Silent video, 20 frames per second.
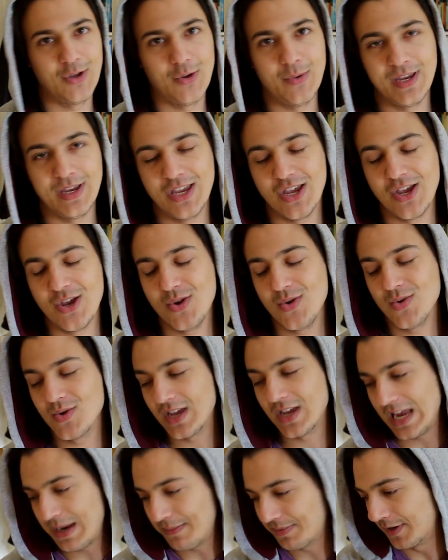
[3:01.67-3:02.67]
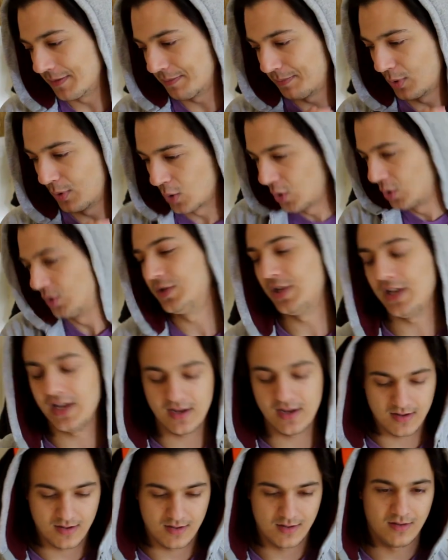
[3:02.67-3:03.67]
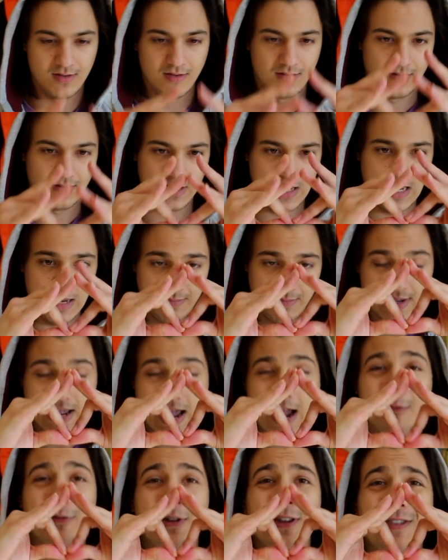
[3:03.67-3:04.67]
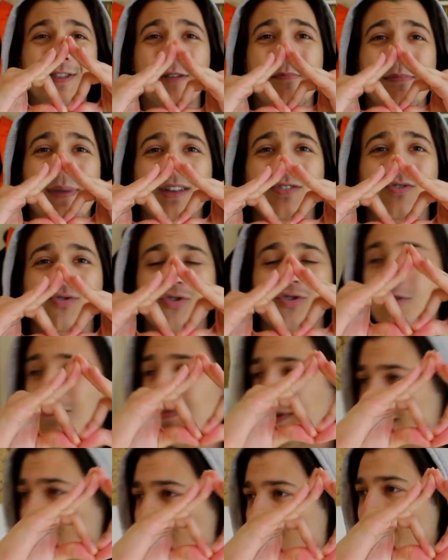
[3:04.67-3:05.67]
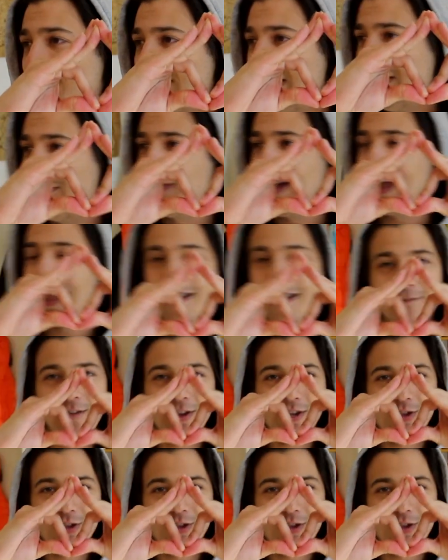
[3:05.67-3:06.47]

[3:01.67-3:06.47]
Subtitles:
doing you, keep supporting, keep carrying the Mantruse Minati wherever